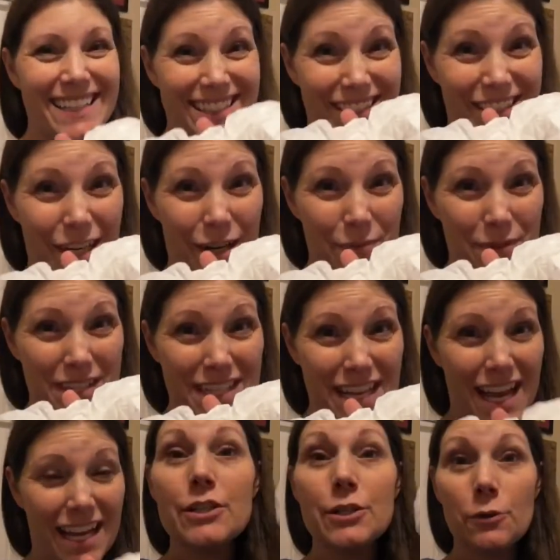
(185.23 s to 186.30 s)
It's a garbage
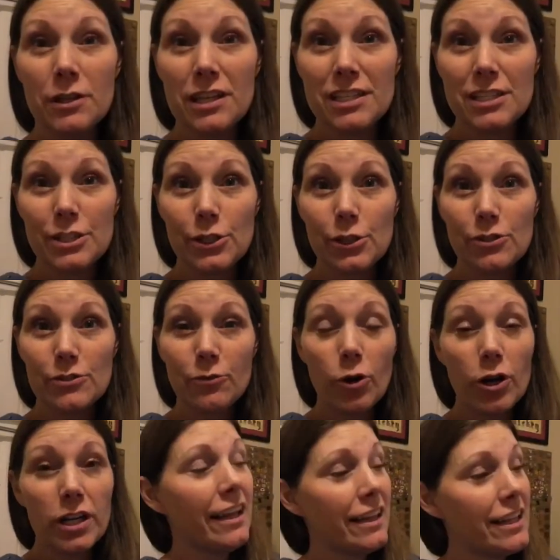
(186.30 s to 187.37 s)
sack. You know what this is used
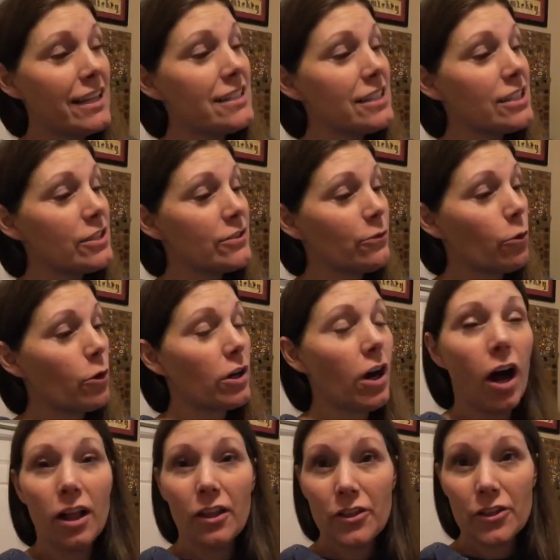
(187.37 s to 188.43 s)
for? This is
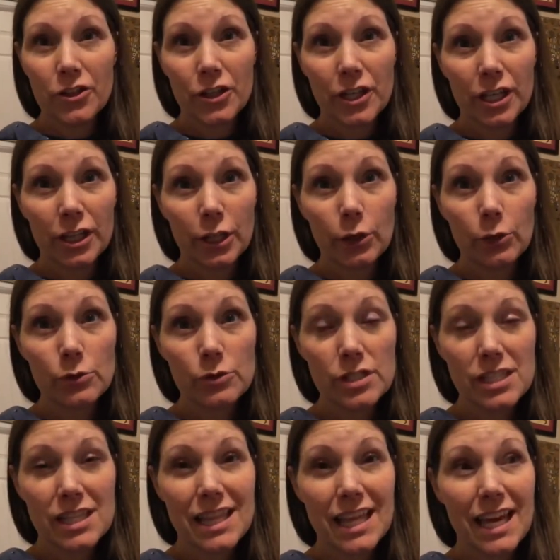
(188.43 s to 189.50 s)
for all the dirty
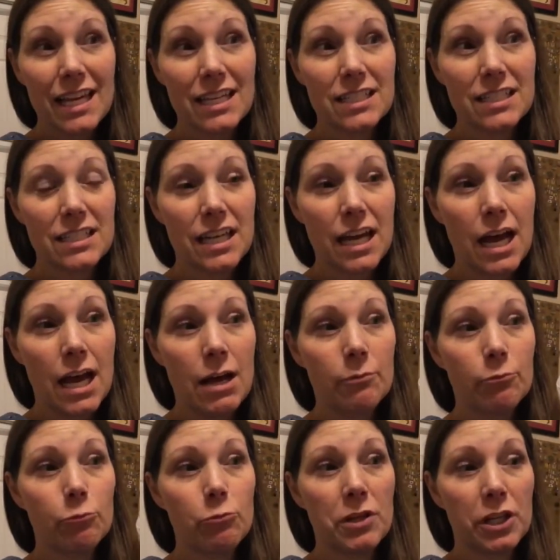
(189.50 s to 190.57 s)
clothes that
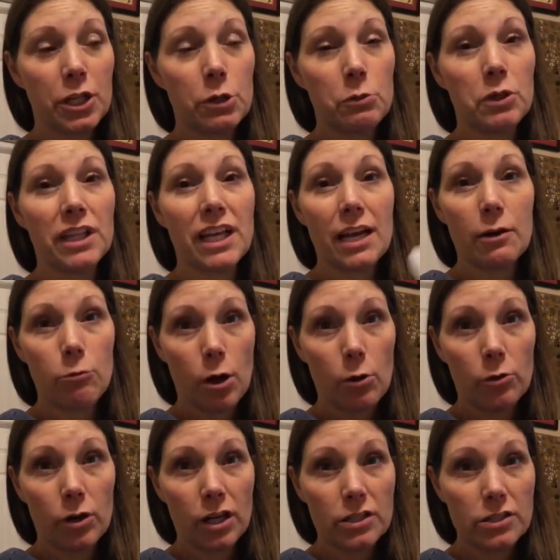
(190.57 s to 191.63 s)
um, we accumulate while
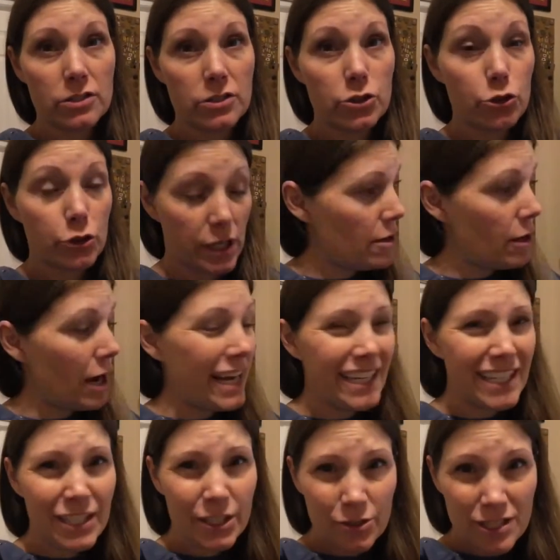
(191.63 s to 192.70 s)
we're on trip. I
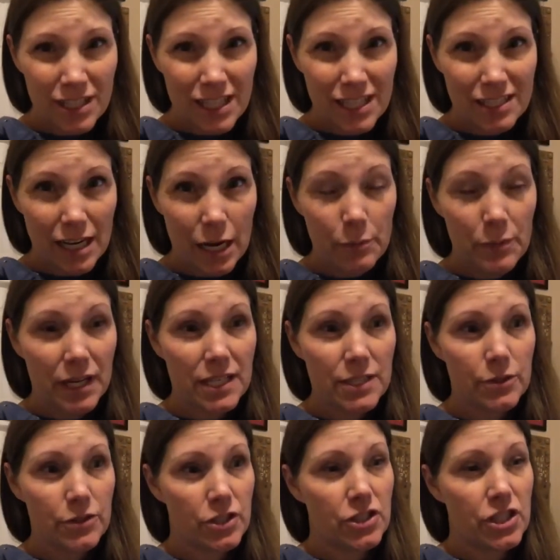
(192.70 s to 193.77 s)
didn't use it this time because
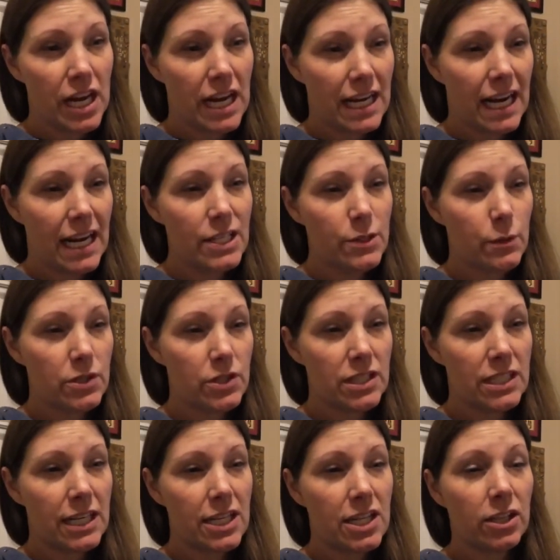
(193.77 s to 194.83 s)
it was just Jake and I, so we just
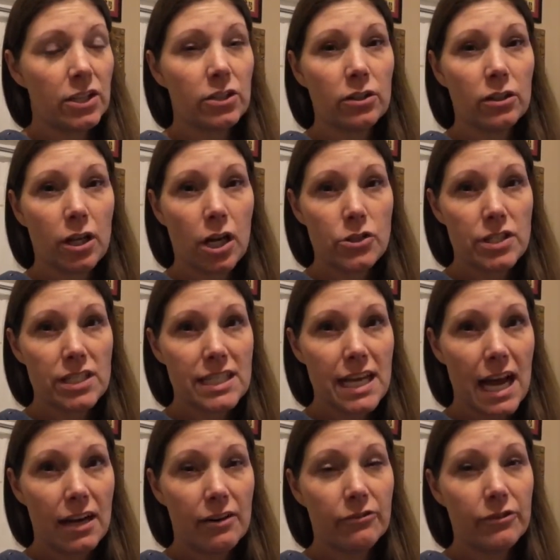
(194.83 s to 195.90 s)
needed the little laundry
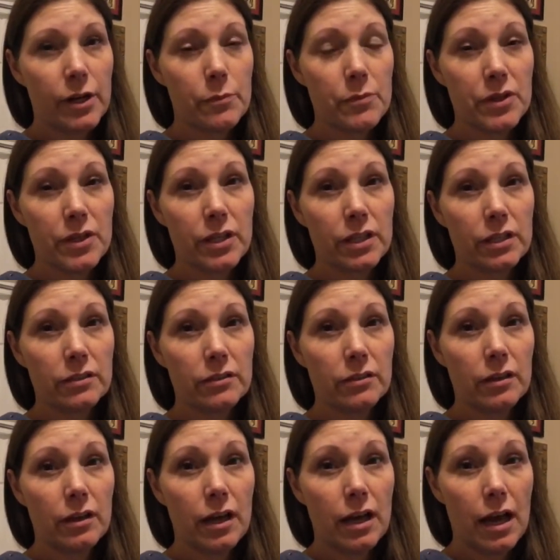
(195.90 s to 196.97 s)
sack from the
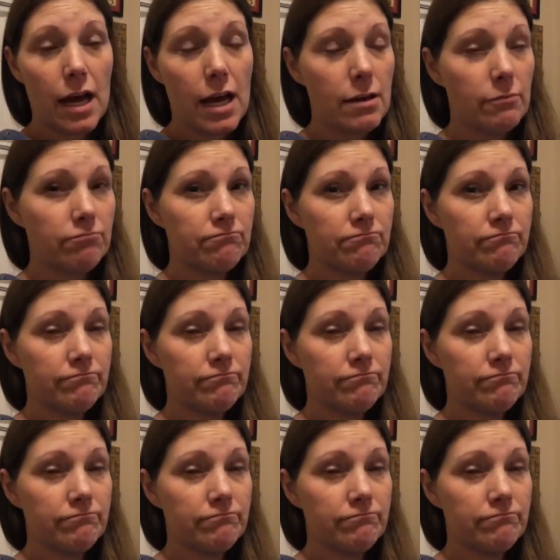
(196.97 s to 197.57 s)
um,